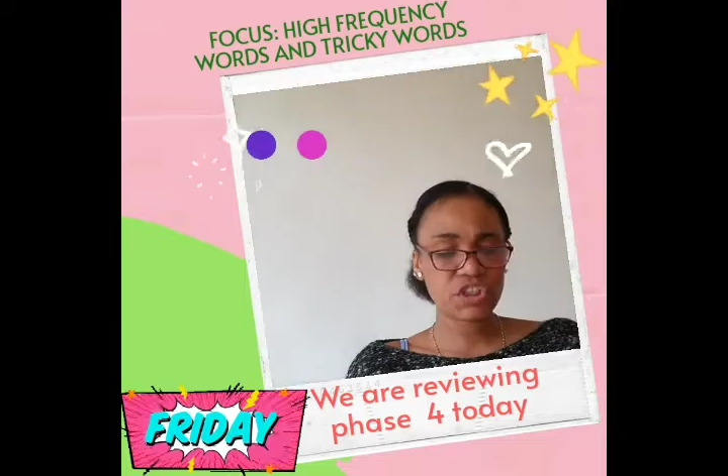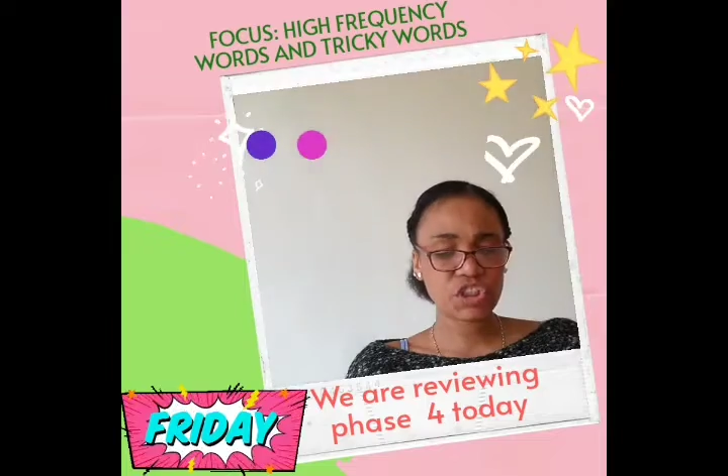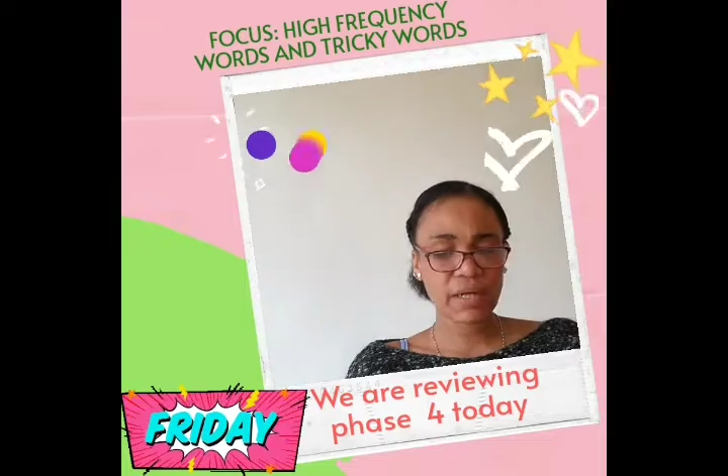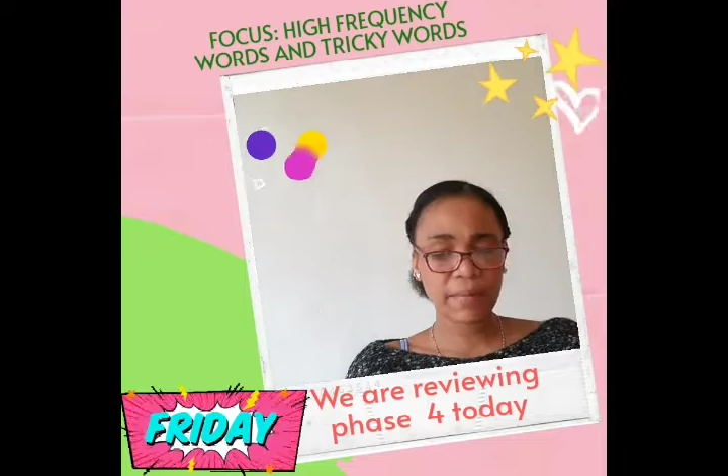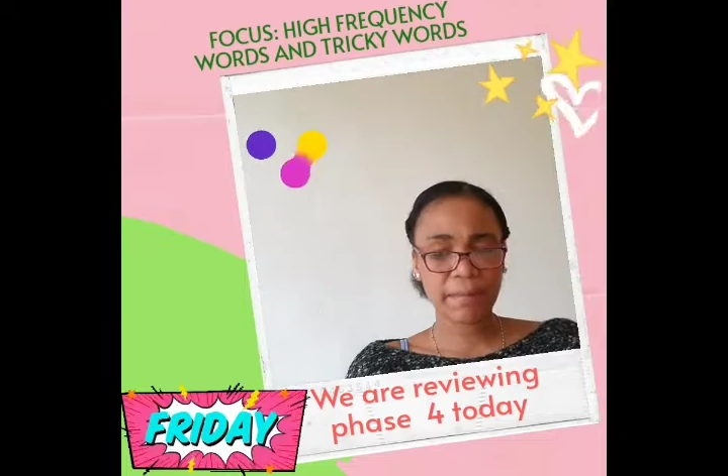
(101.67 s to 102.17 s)

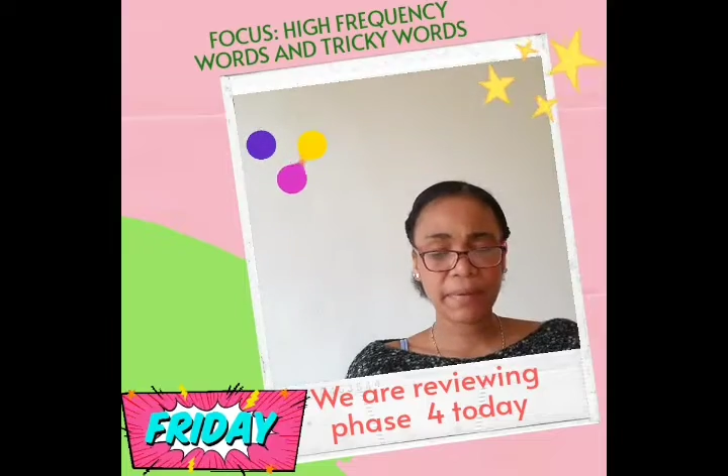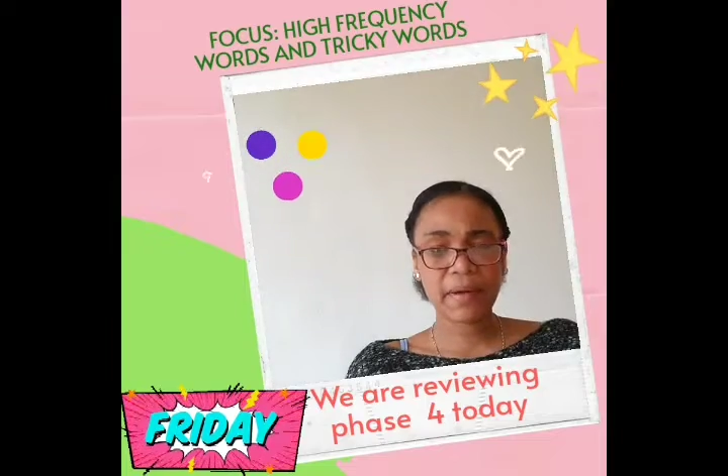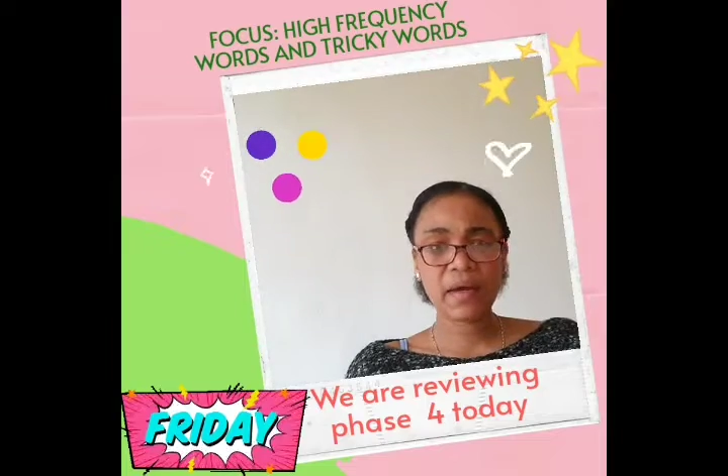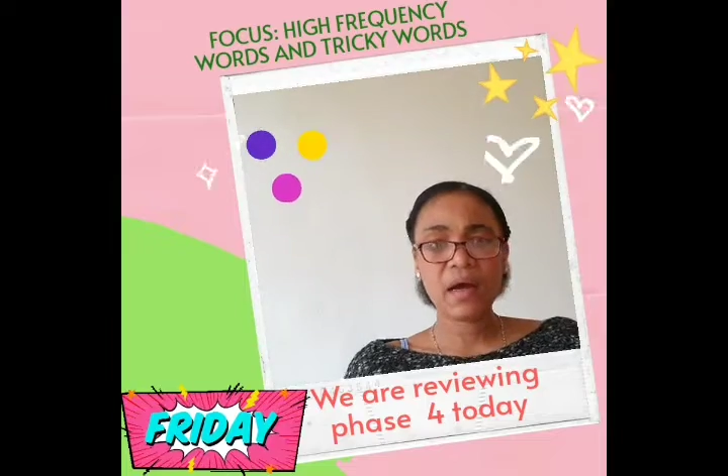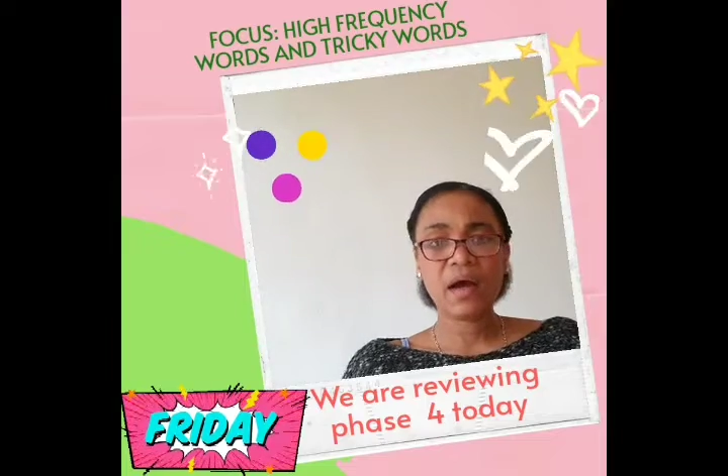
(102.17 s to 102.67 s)
jump
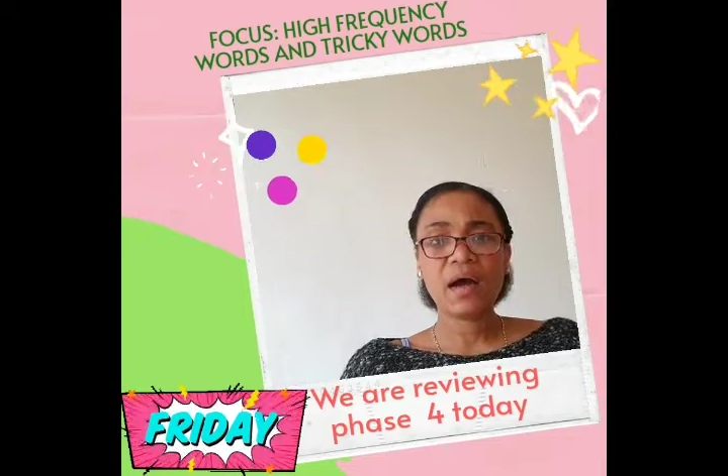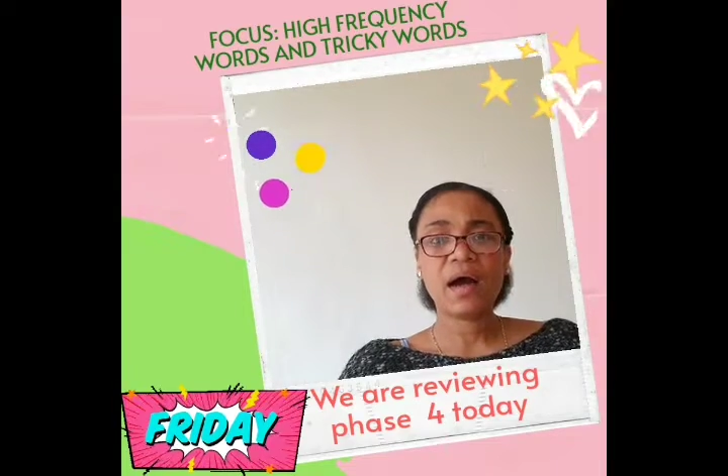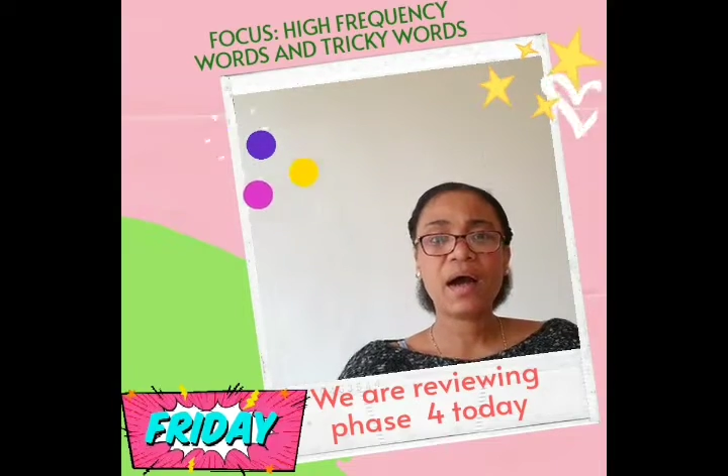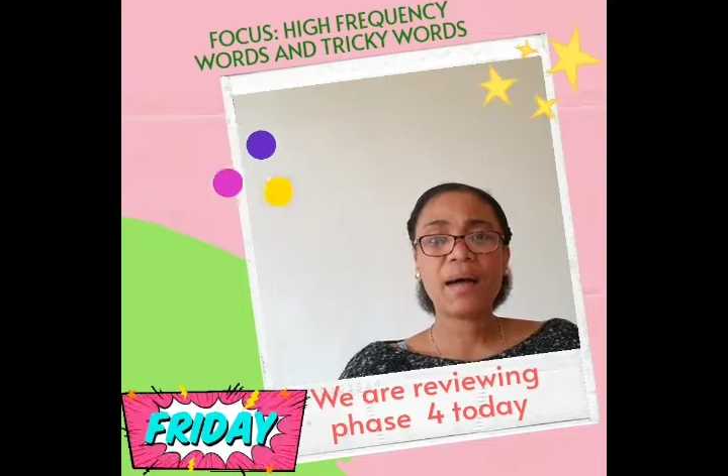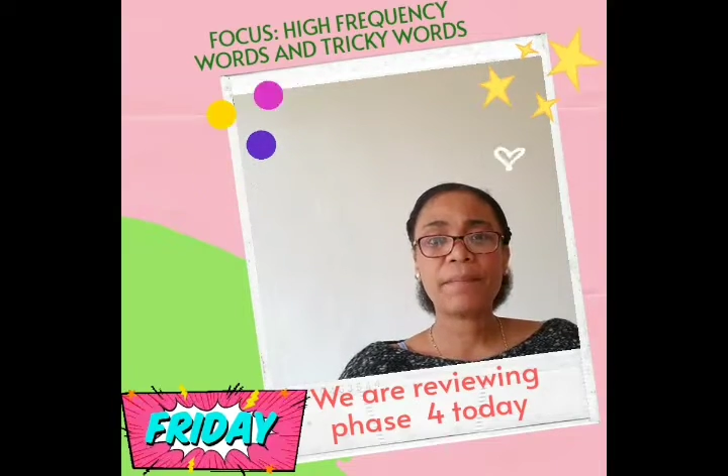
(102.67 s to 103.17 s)

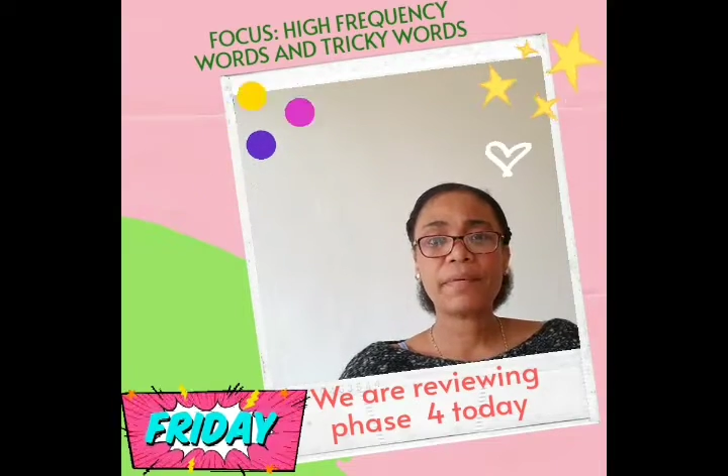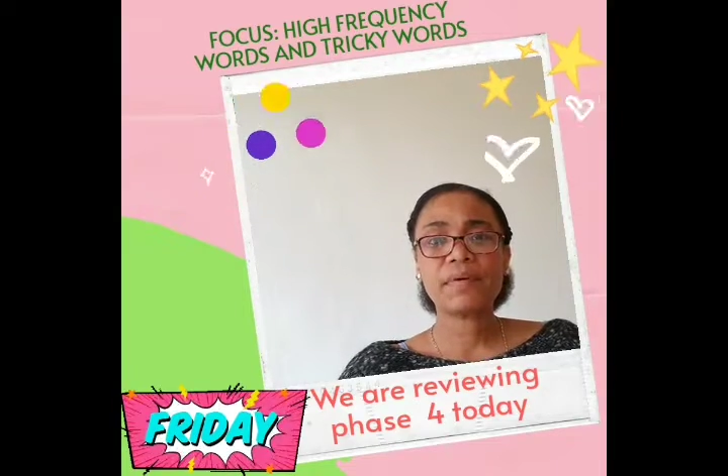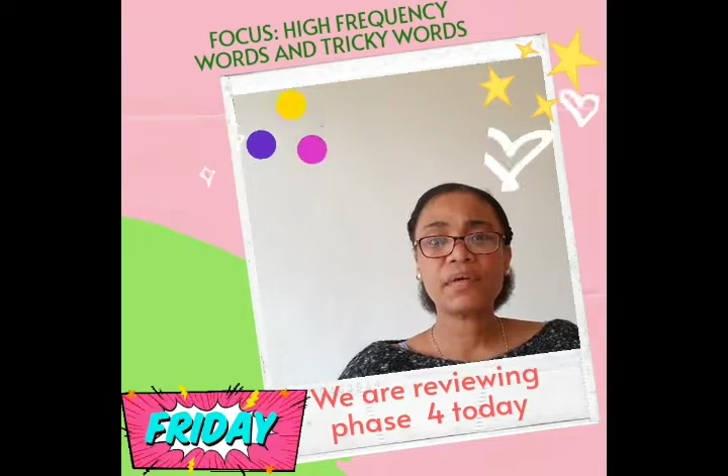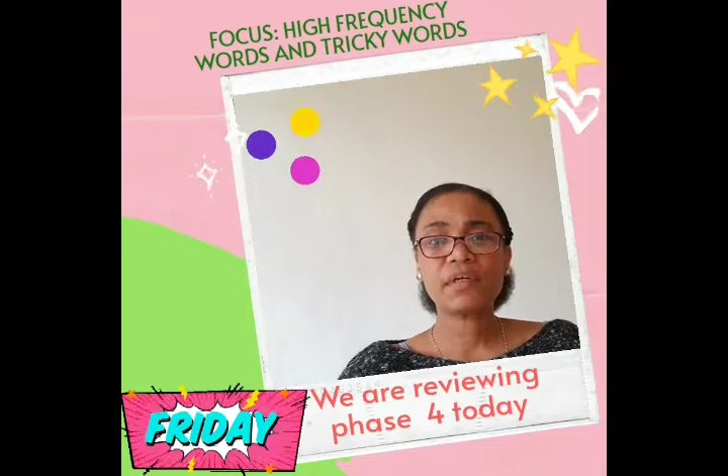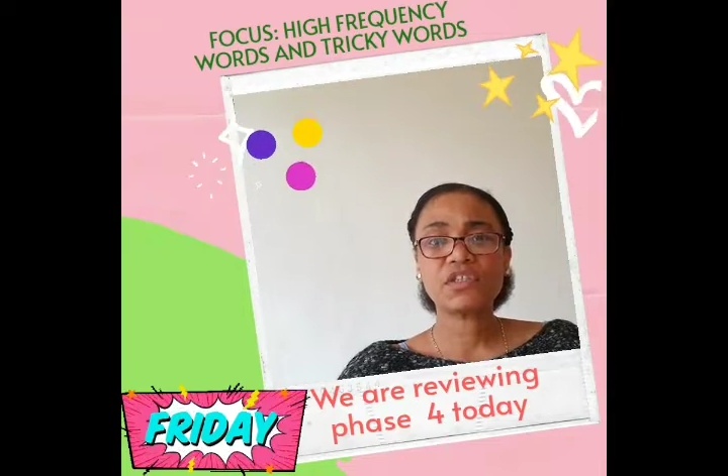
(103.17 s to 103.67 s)
up
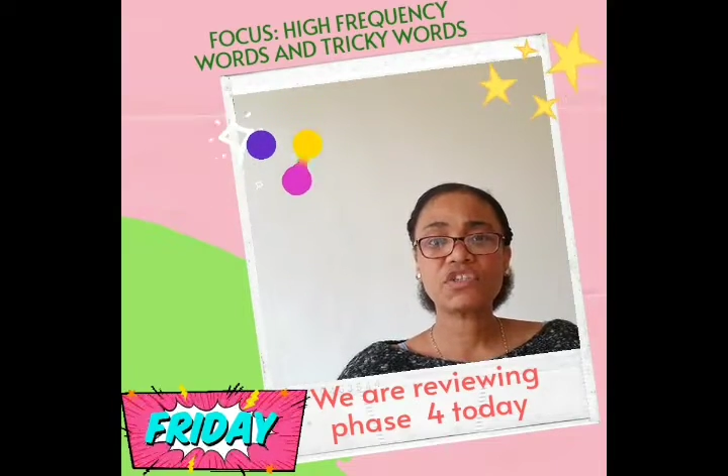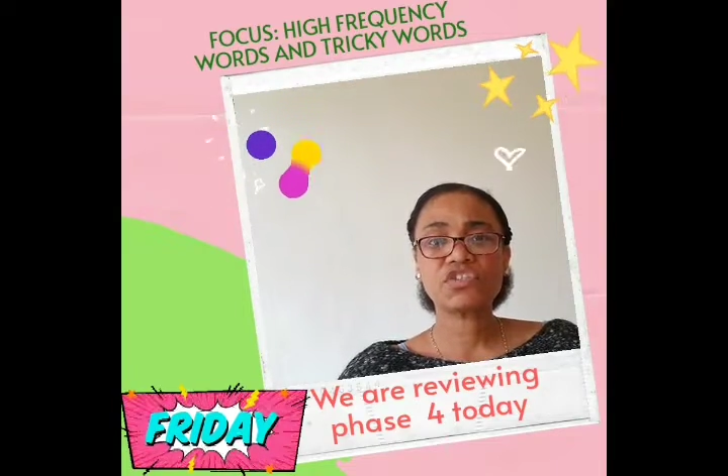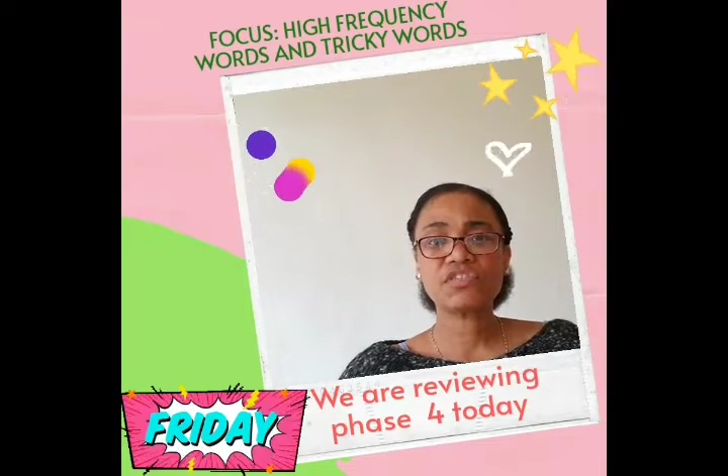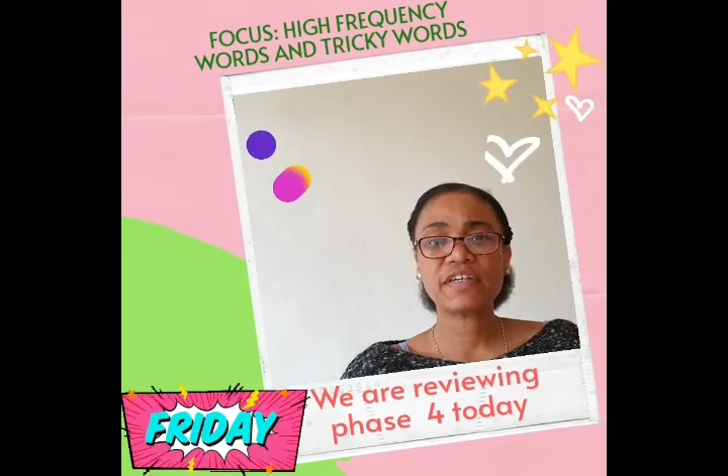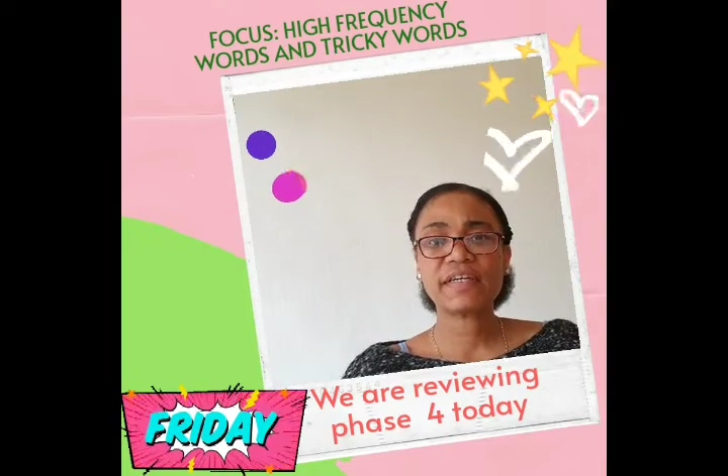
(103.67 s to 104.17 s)
a
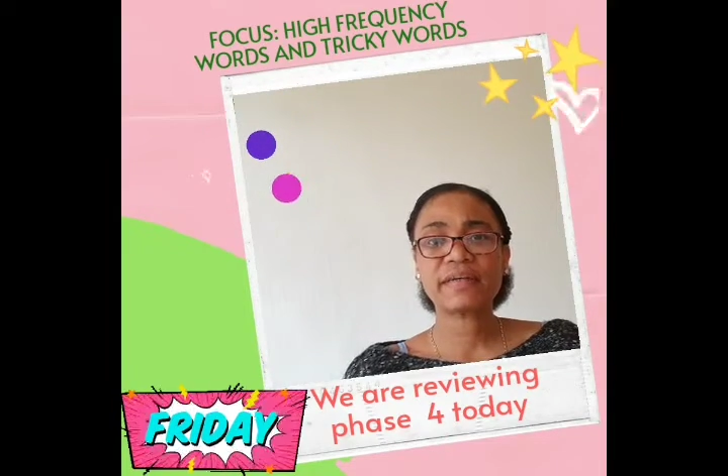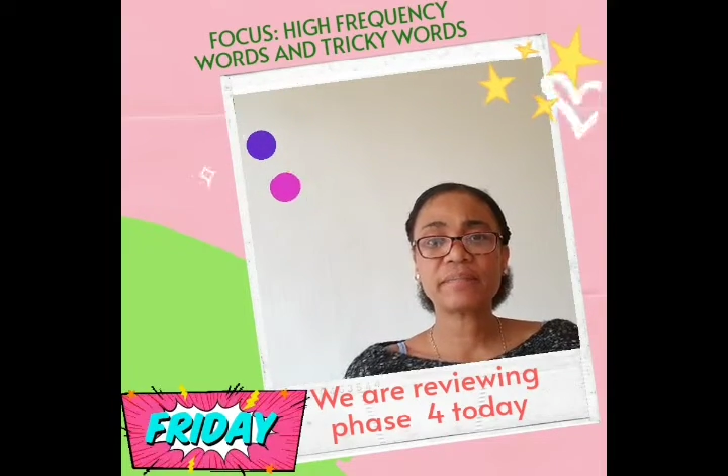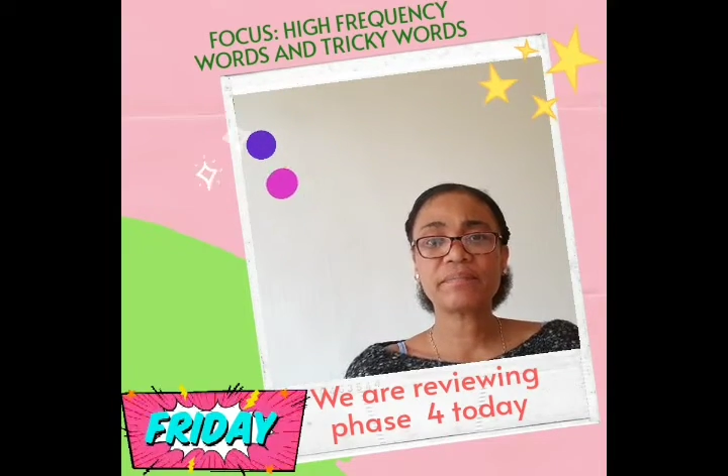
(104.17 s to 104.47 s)
tree?